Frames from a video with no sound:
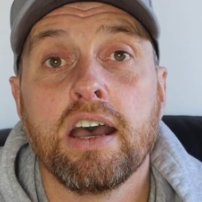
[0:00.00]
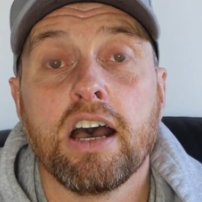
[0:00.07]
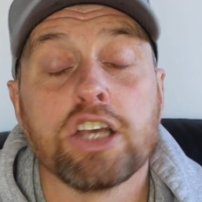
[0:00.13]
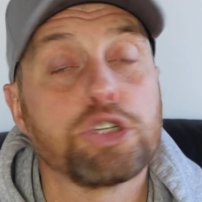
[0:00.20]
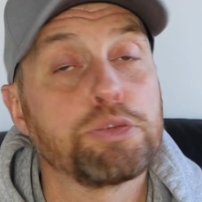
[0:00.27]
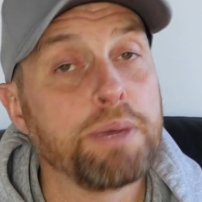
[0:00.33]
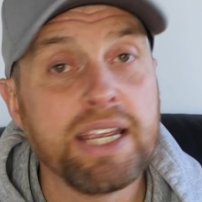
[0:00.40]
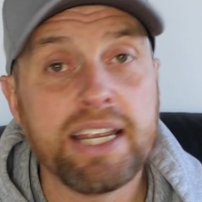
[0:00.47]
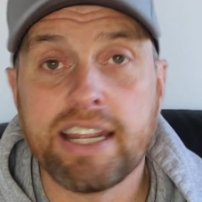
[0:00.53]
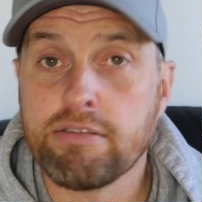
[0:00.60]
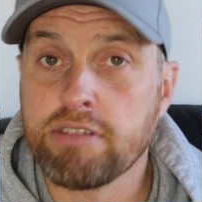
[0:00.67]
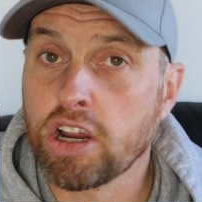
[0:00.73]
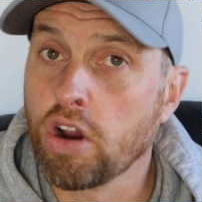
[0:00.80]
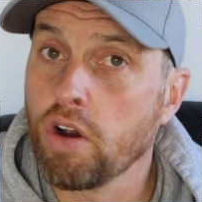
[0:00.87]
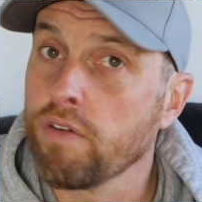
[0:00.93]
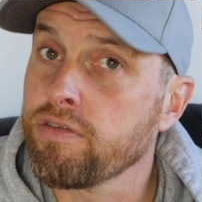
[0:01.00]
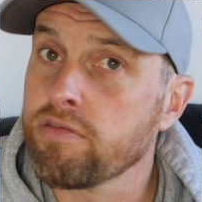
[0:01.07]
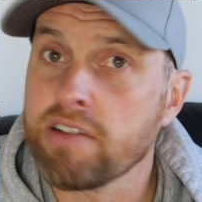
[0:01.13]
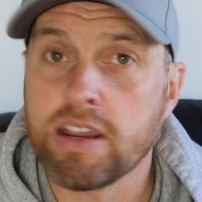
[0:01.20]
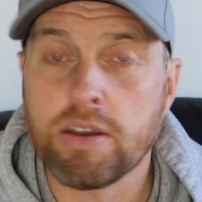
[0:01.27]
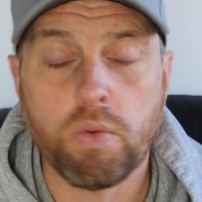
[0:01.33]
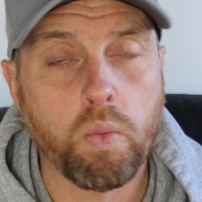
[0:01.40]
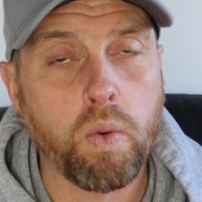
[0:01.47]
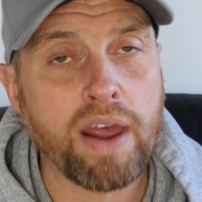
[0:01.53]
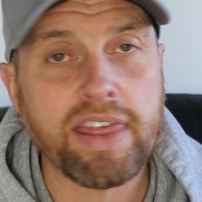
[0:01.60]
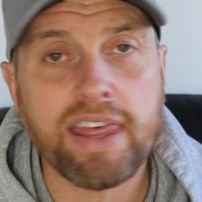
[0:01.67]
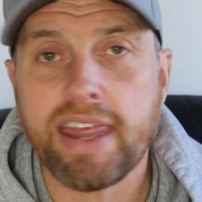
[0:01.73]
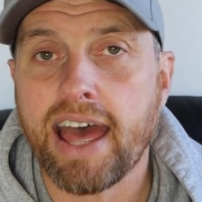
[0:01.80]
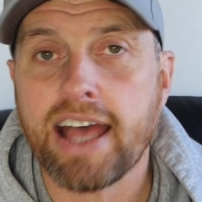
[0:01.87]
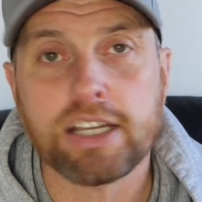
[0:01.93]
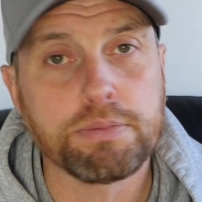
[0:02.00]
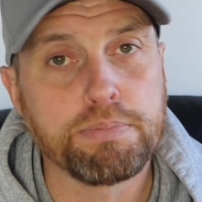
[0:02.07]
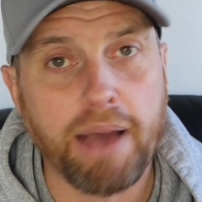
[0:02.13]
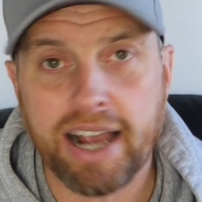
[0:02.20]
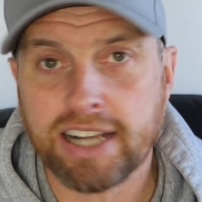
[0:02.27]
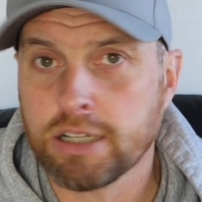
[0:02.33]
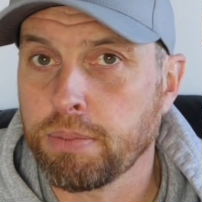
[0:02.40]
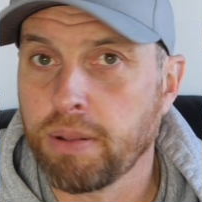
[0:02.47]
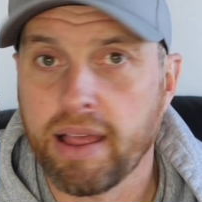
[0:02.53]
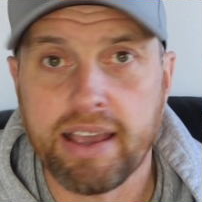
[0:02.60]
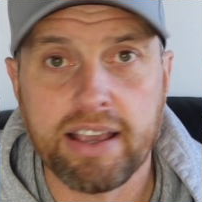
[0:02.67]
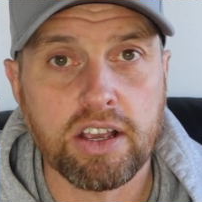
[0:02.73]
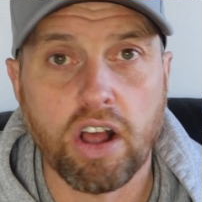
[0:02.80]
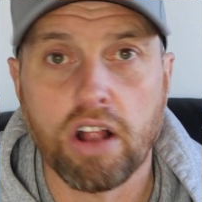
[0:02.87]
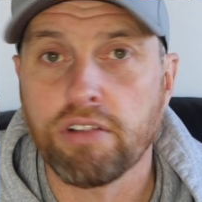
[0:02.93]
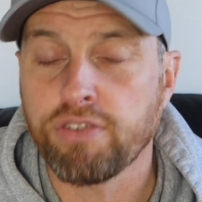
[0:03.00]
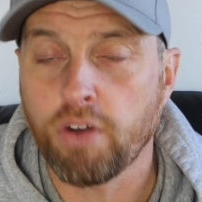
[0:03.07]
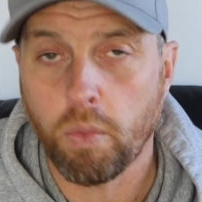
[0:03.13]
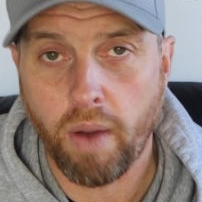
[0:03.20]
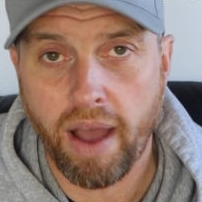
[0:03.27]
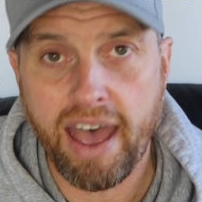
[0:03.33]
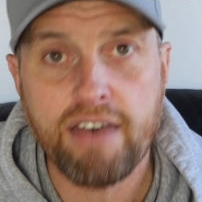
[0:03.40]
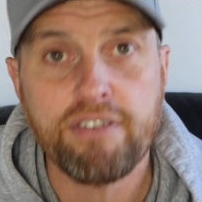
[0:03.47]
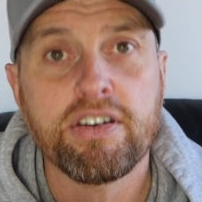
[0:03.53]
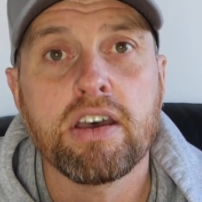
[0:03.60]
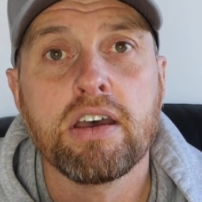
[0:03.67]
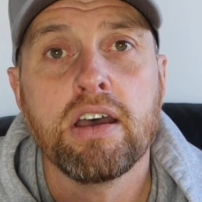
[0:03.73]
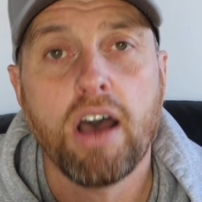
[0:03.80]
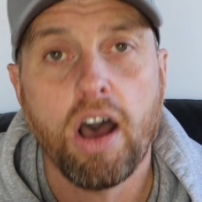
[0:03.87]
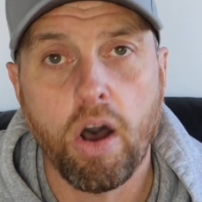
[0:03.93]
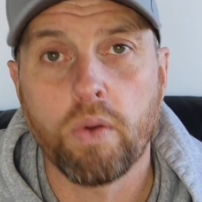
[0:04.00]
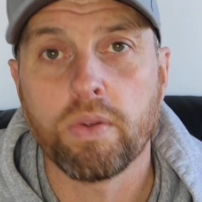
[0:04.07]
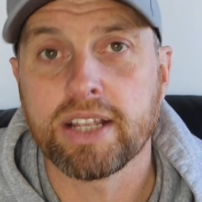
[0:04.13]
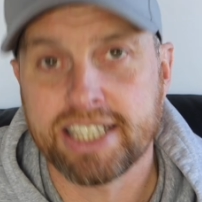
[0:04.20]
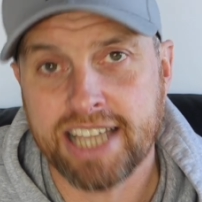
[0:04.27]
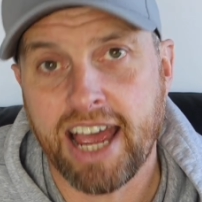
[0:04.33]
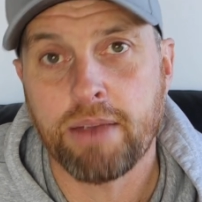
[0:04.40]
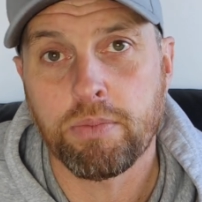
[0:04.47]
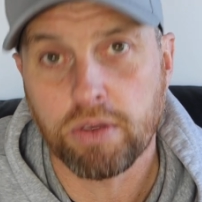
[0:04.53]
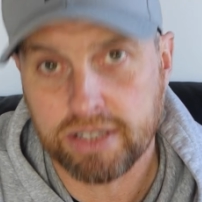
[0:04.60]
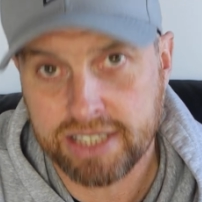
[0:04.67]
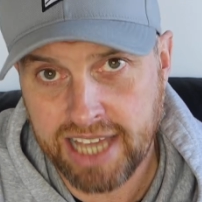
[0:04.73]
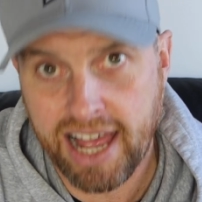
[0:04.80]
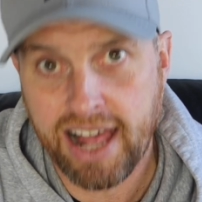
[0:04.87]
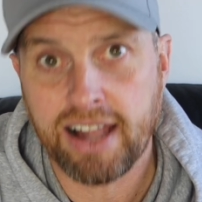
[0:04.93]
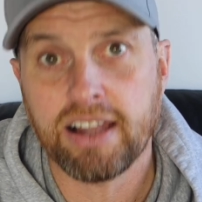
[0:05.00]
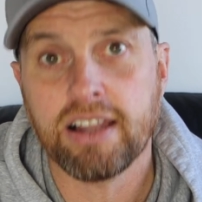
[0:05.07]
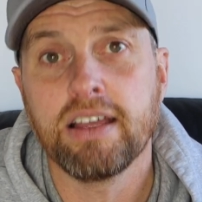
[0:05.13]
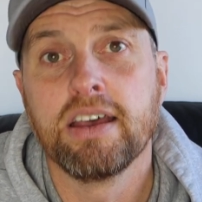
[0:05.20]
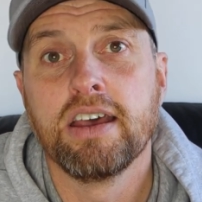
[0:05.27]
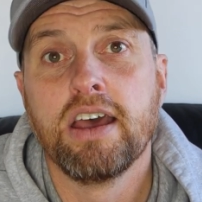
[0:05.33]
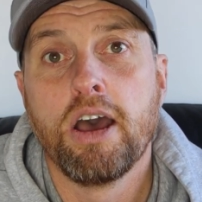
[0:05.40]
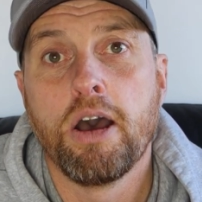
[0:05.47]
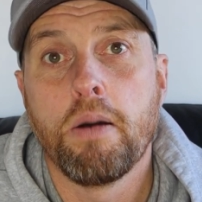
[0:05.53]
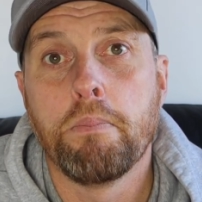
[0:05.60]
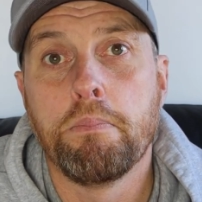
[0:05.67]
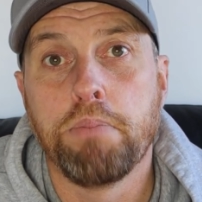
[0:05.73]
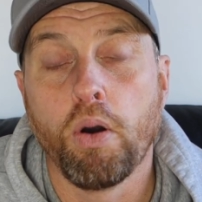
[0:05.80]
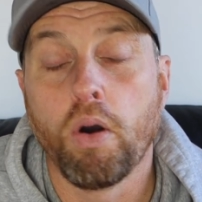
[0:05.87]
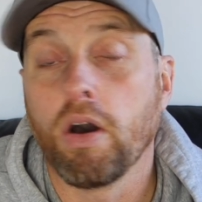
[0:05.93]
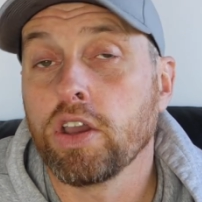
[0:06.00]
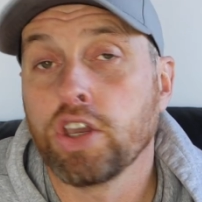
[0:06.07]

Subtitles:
a speedy recovery, whether that's back to playing golf or whatever, only time will tell. But